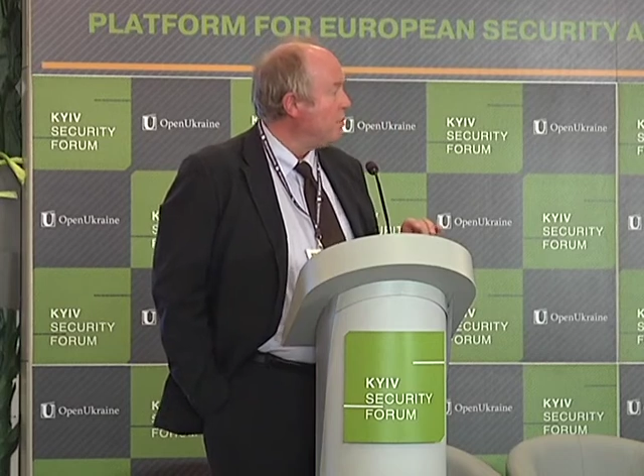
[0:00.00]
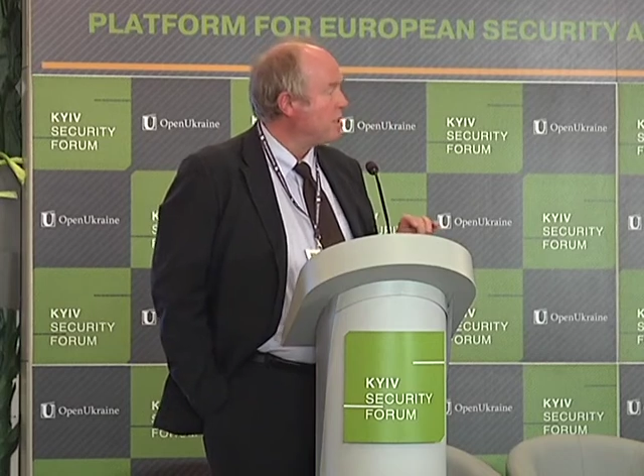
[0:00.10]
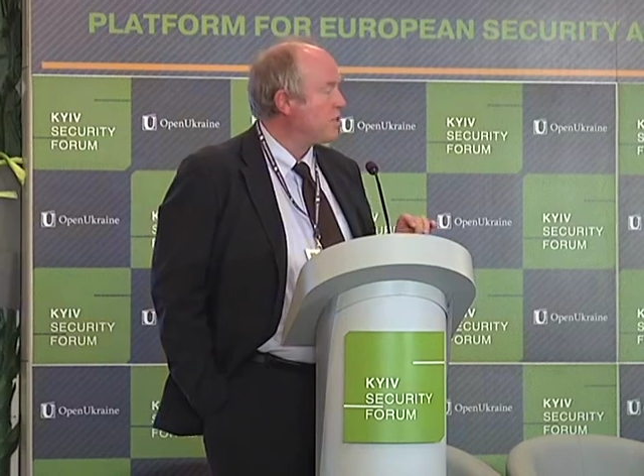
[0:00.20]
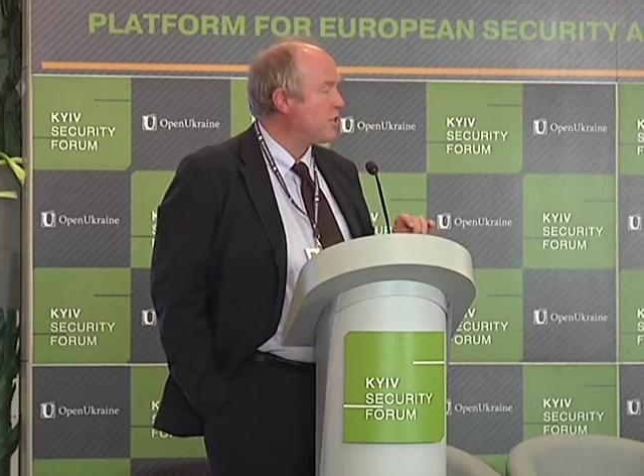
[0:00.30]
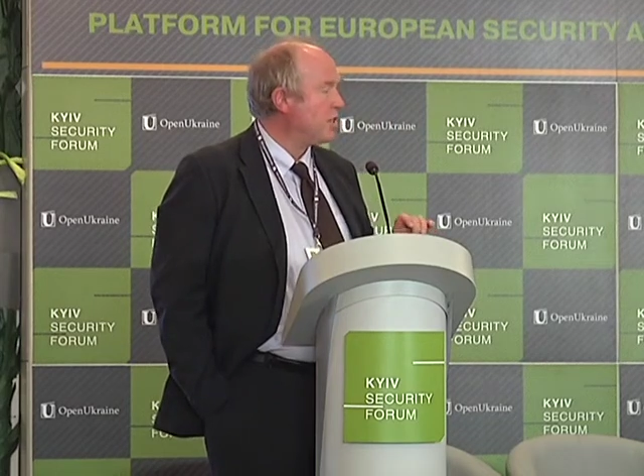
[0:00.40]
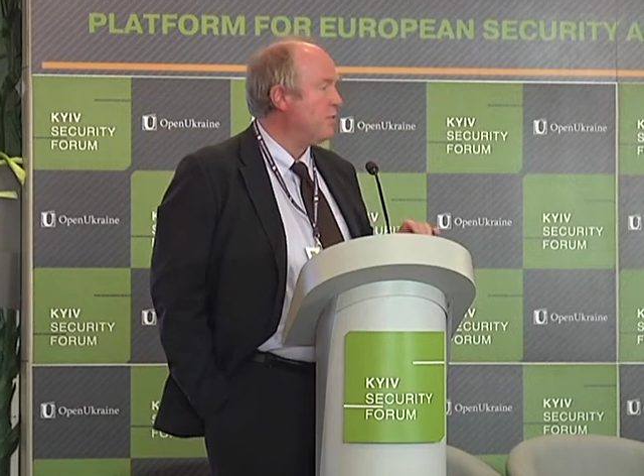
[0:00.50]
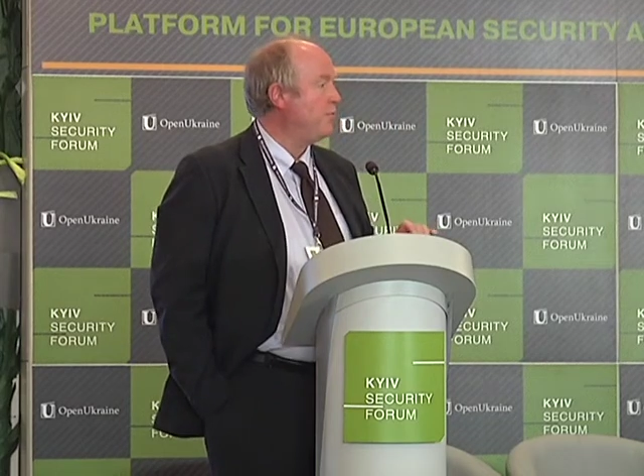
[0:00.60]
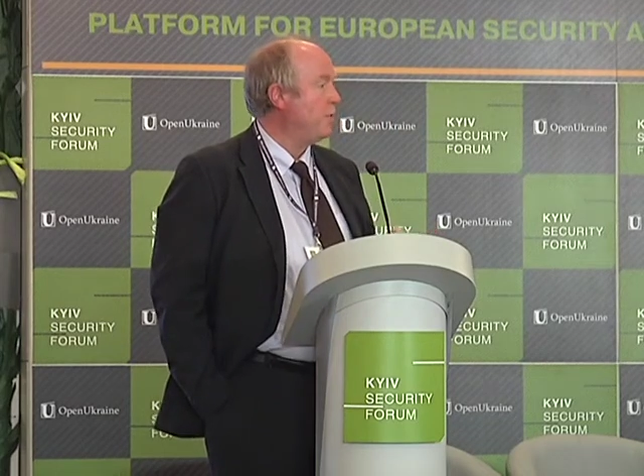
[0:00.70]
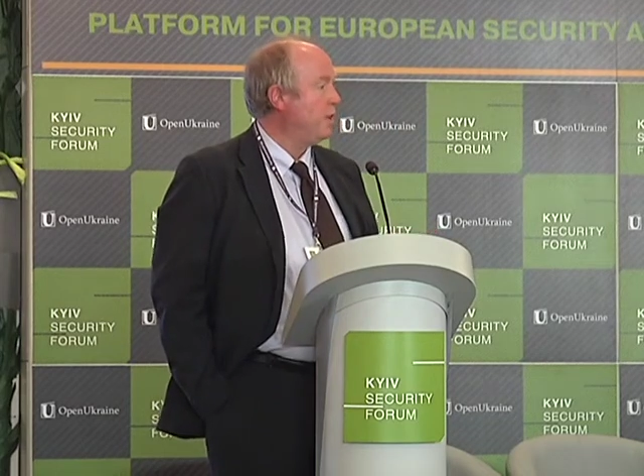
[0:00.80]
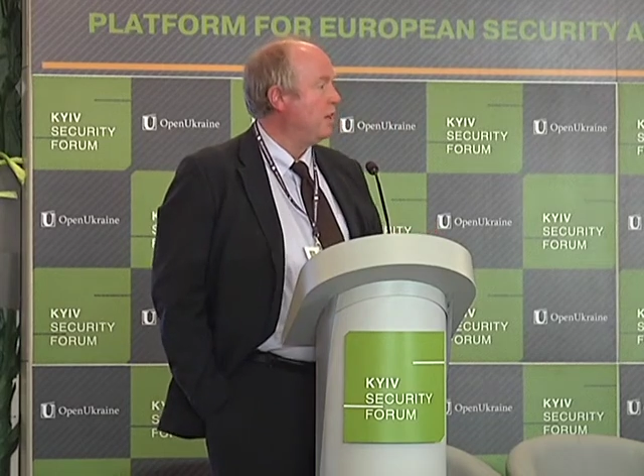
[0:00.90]
but
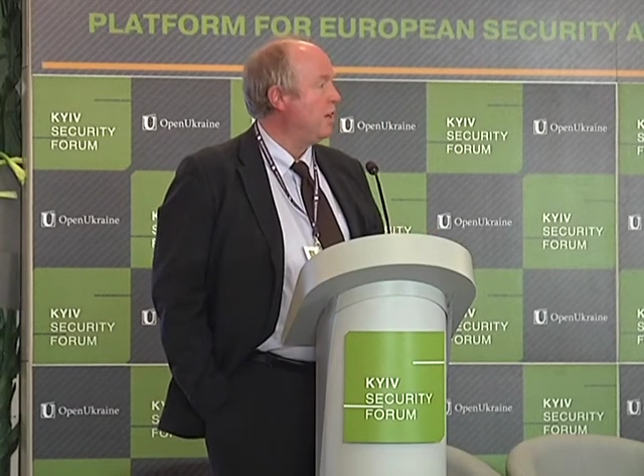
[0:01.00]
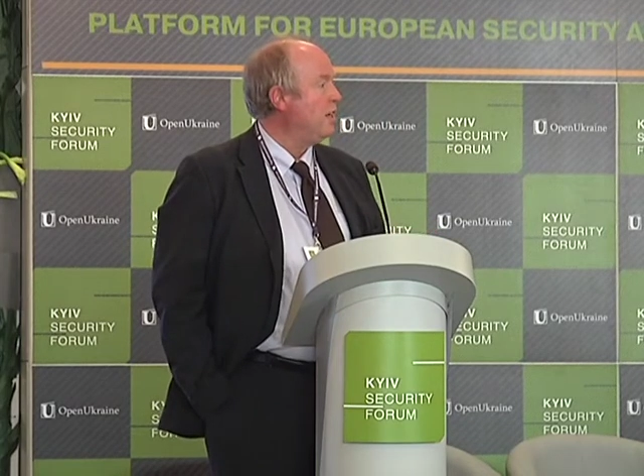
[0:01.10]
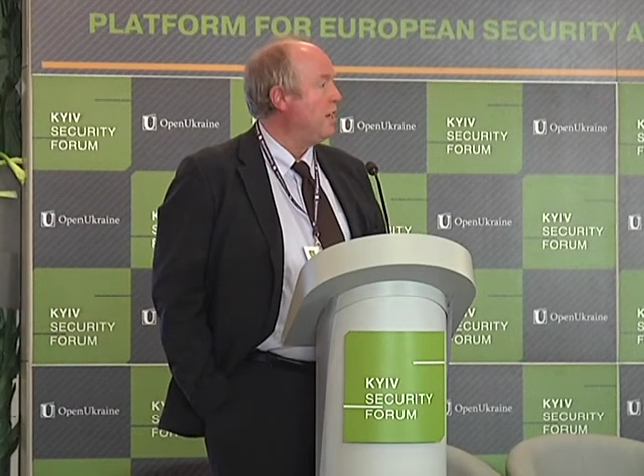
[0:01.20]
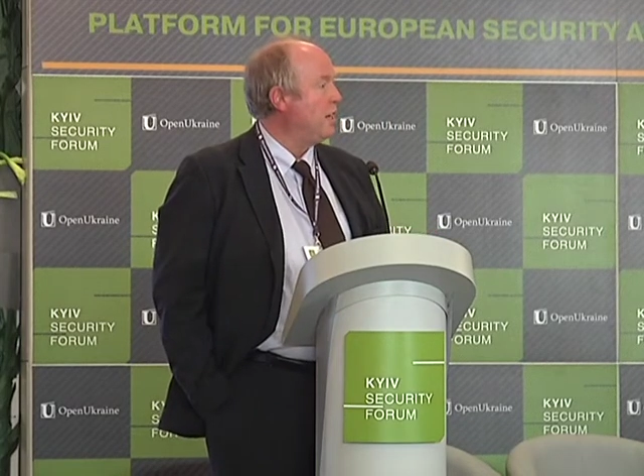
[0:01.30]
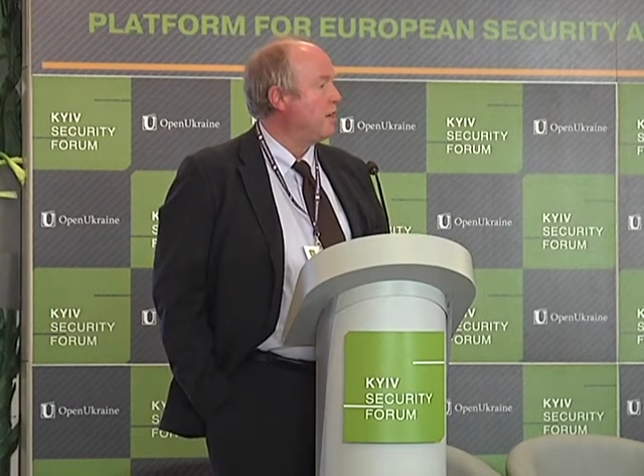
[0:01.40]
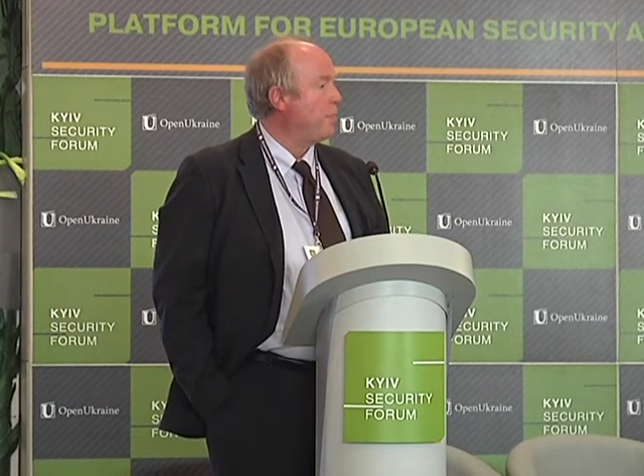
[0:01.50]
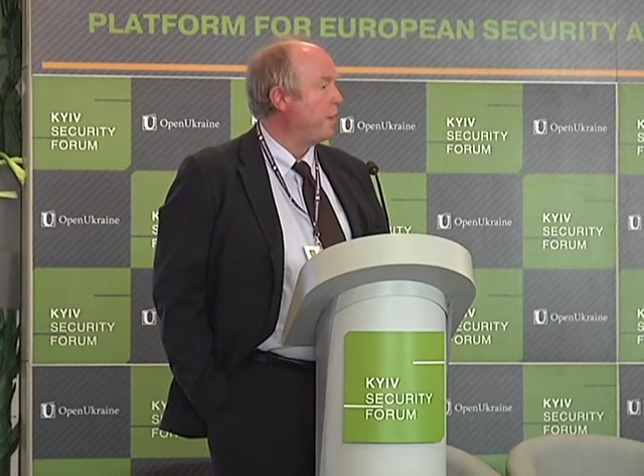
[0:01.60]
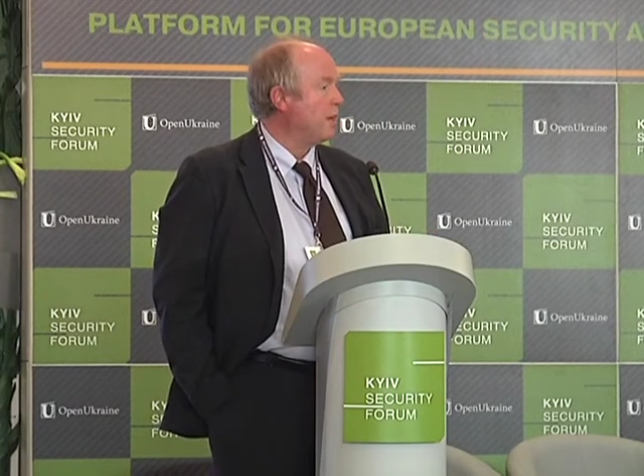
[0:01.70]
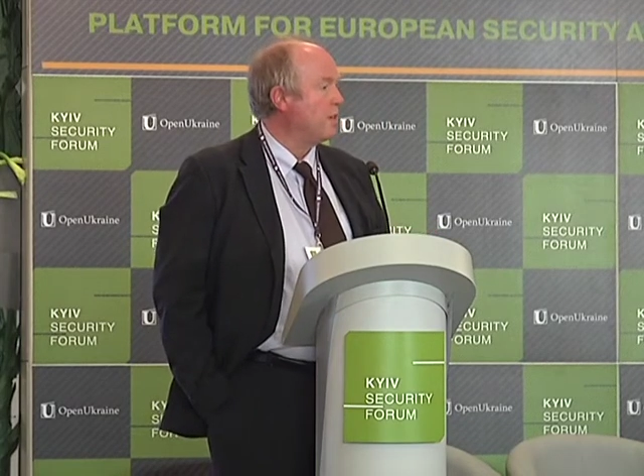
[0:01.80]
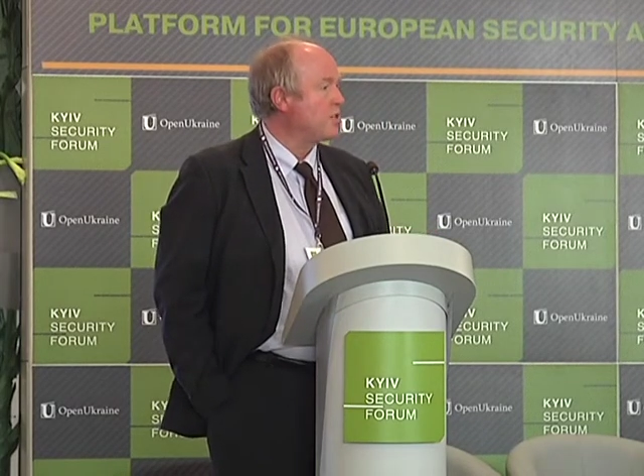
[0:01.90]
so far it
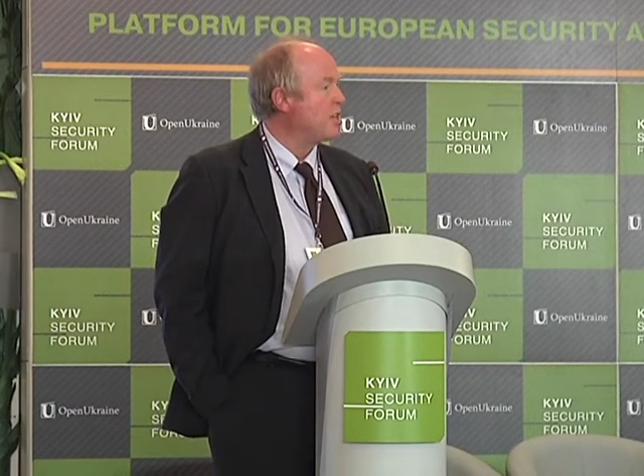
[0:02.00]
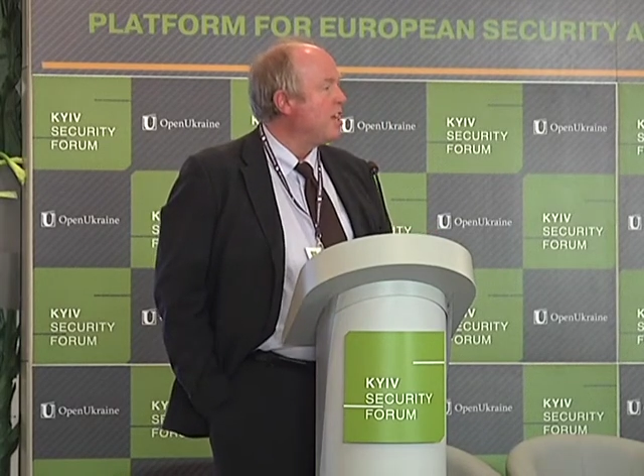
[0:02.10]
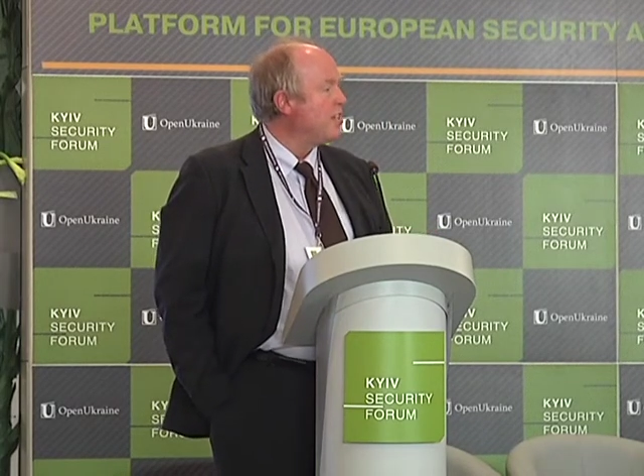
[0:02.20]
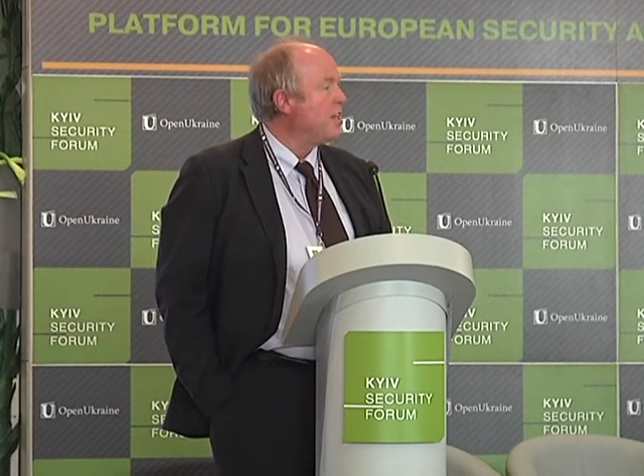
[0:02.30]
appears